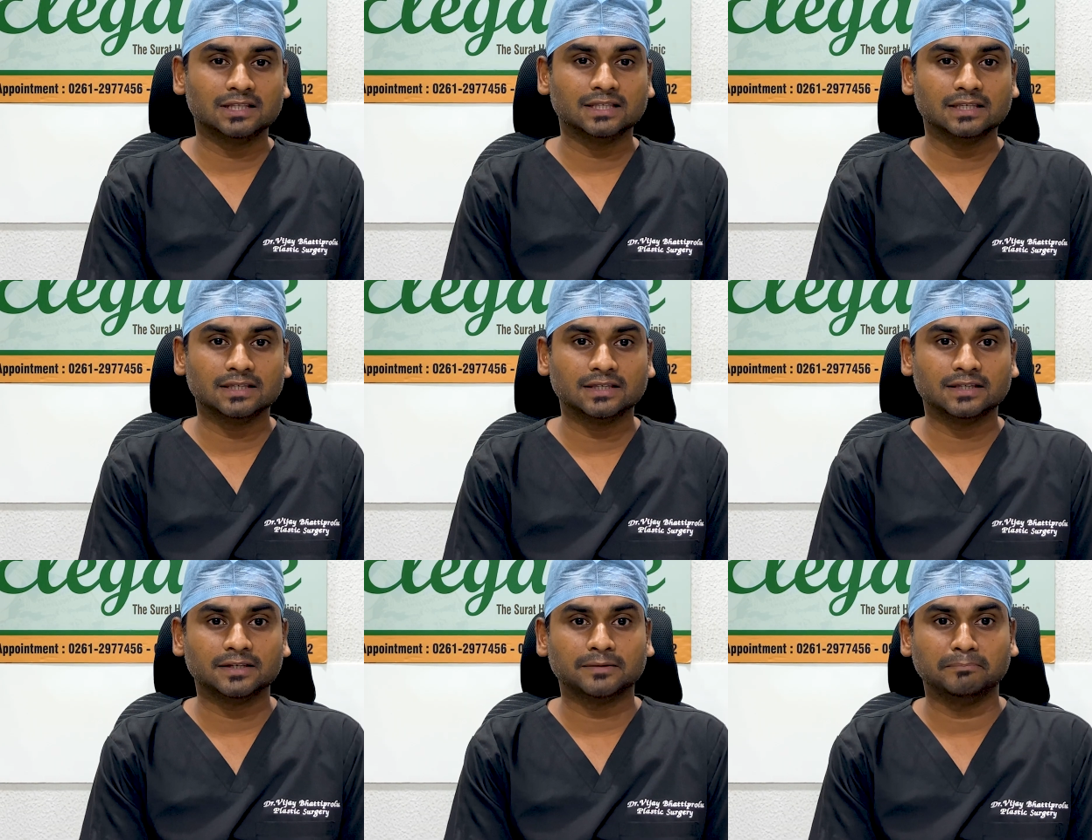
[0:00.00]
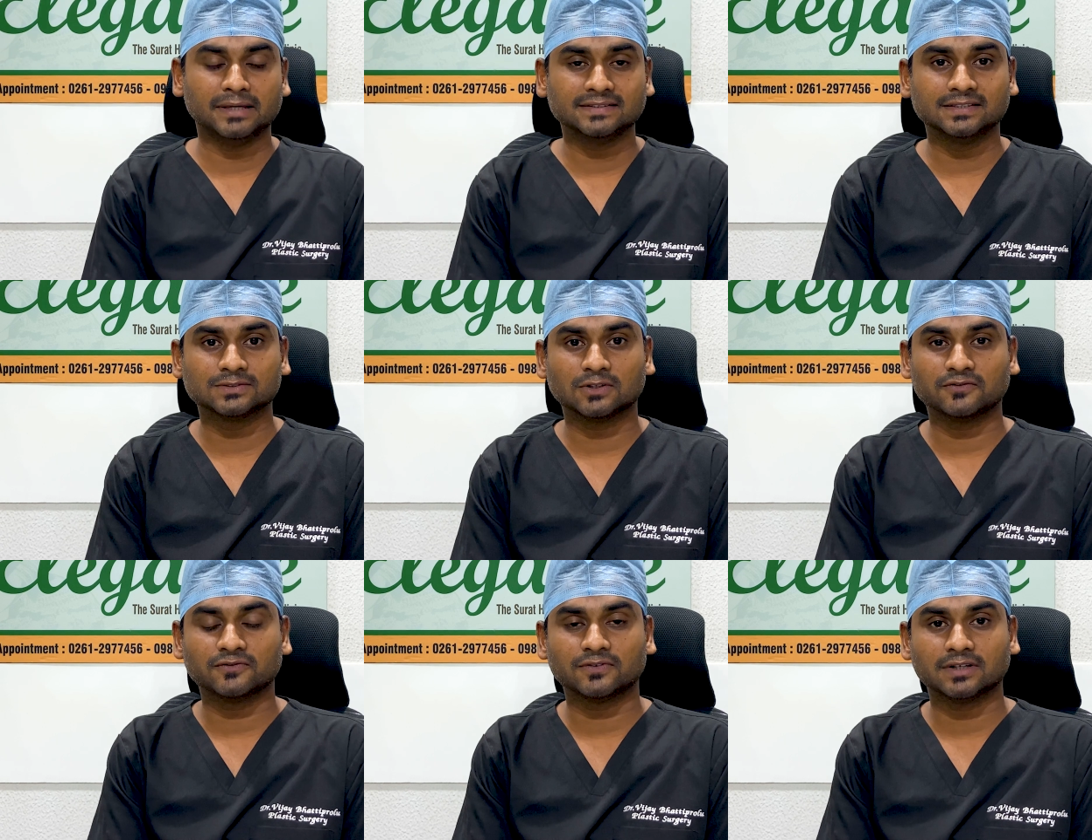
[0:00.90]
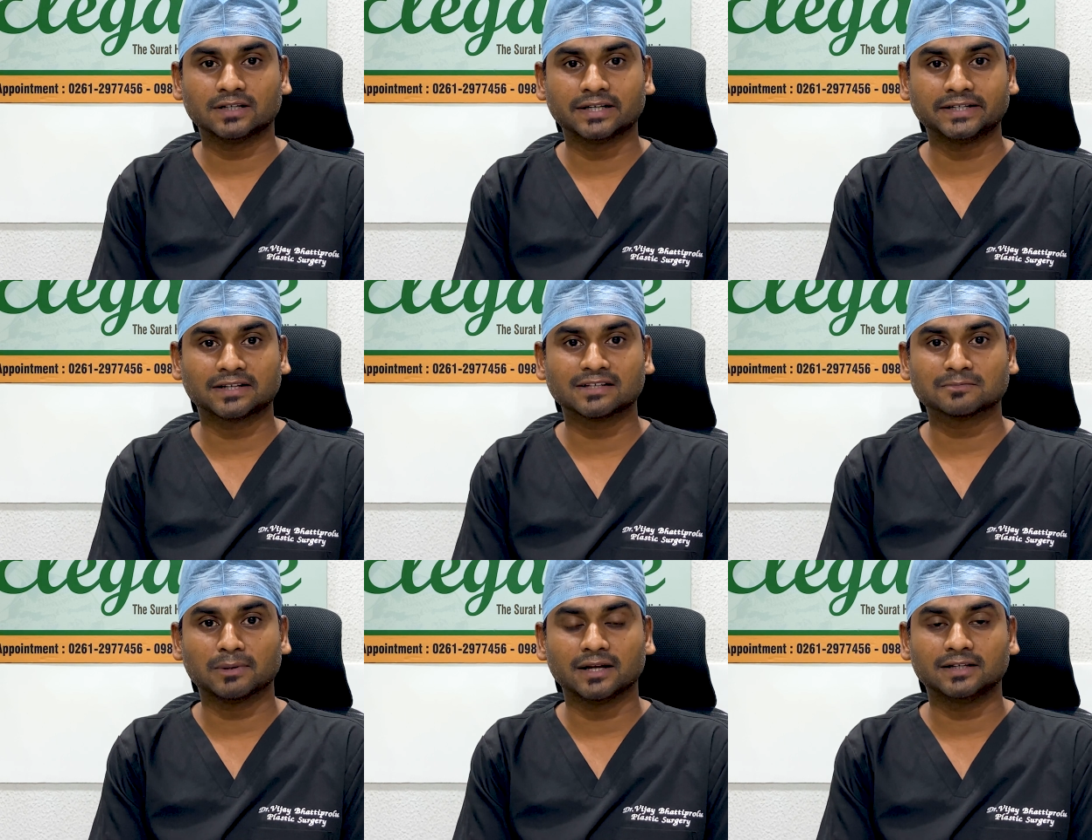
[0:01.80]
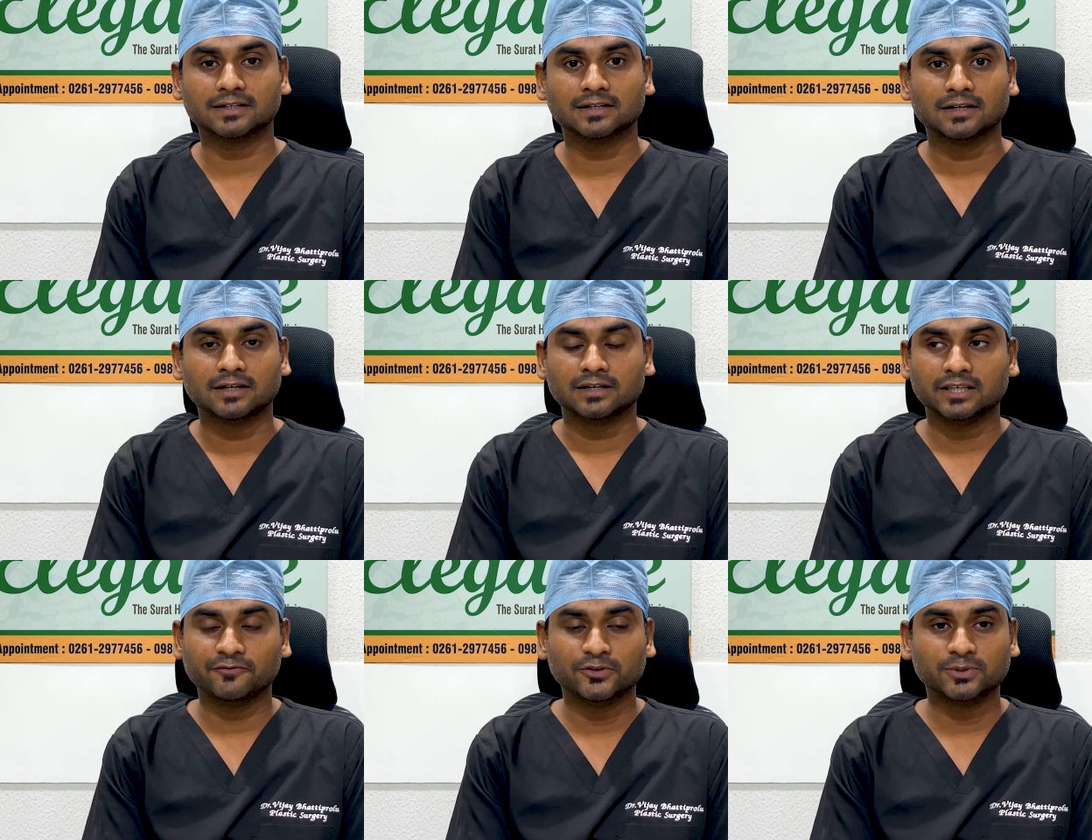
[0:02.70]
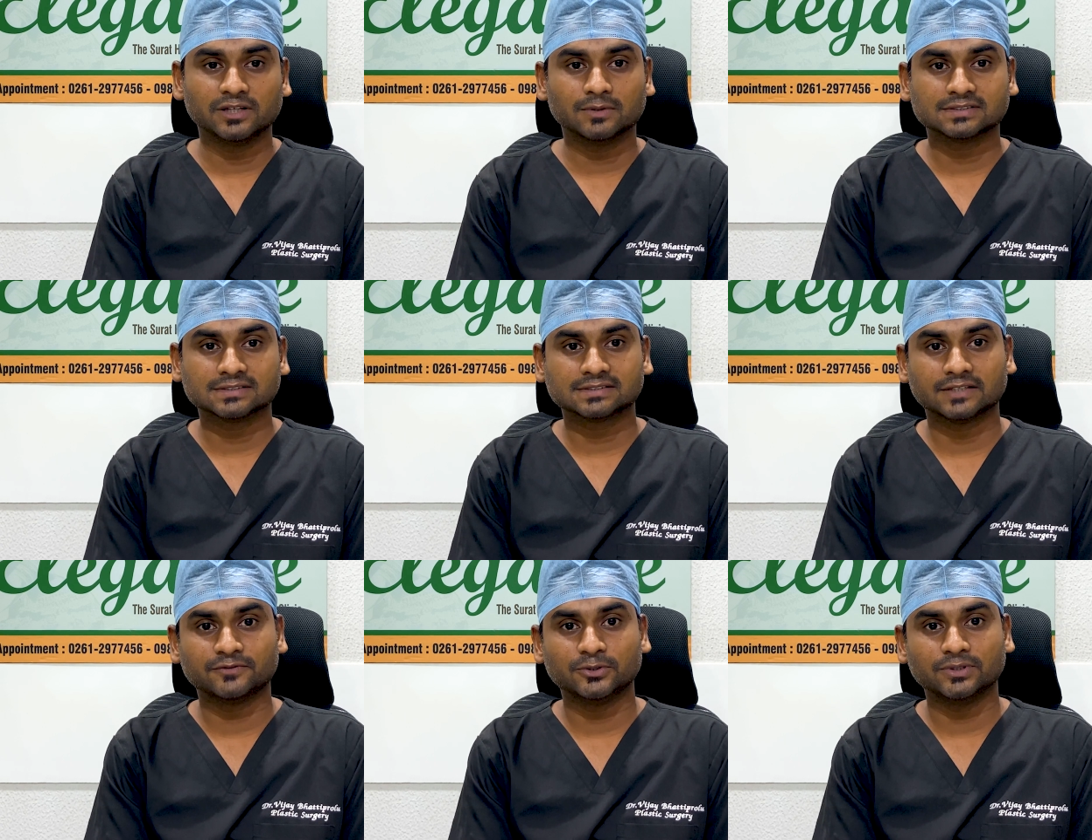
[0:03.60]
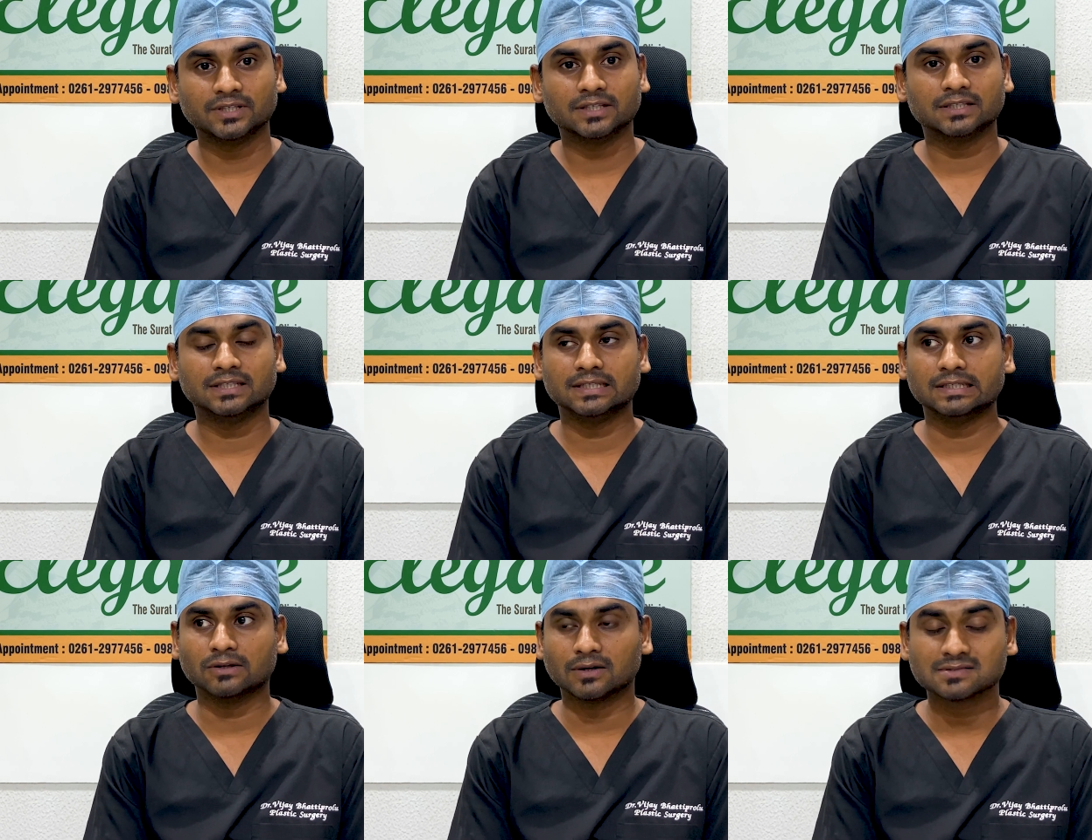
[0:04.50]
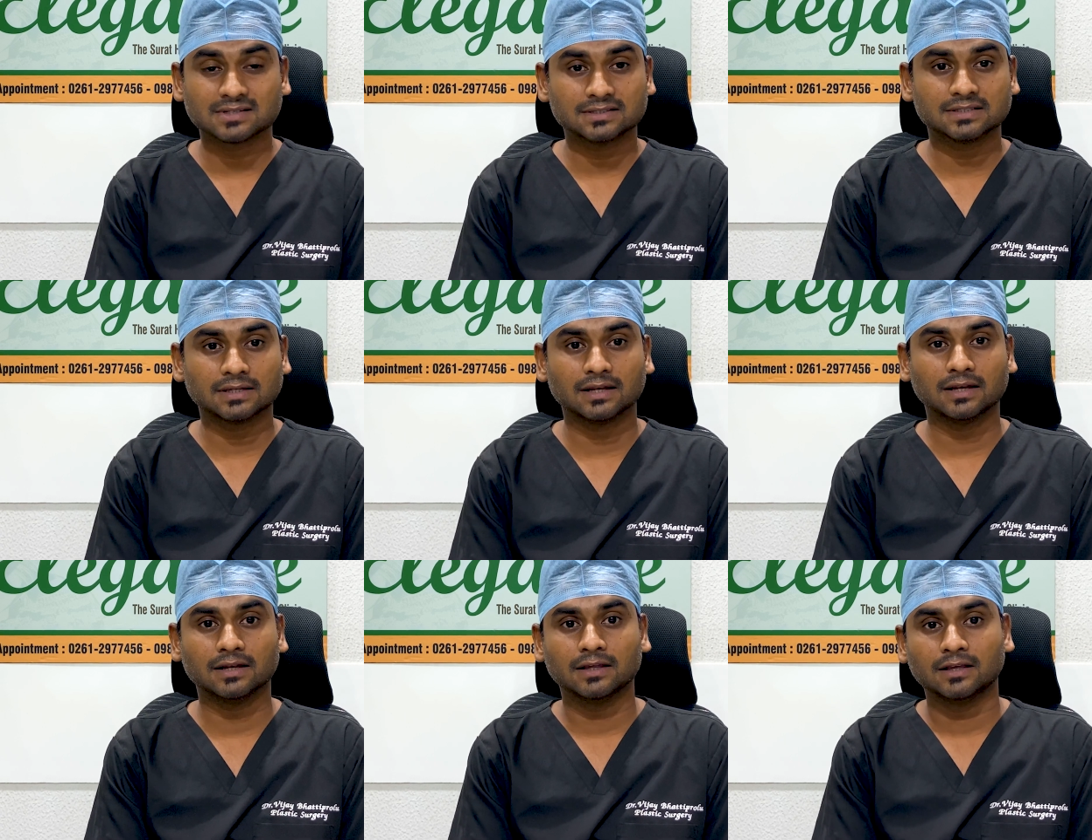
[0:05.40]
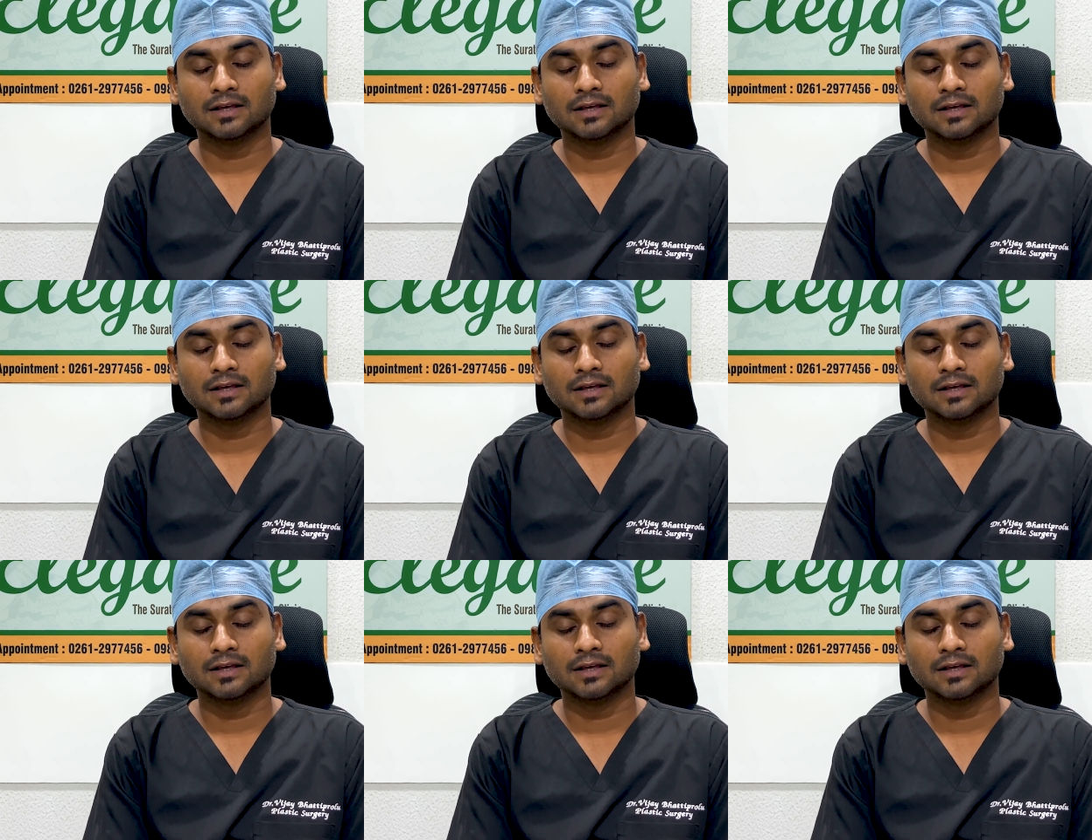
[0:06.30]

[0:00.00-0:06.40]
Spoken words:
the basics of hair transplant, FUT versus FUE, the non-surgical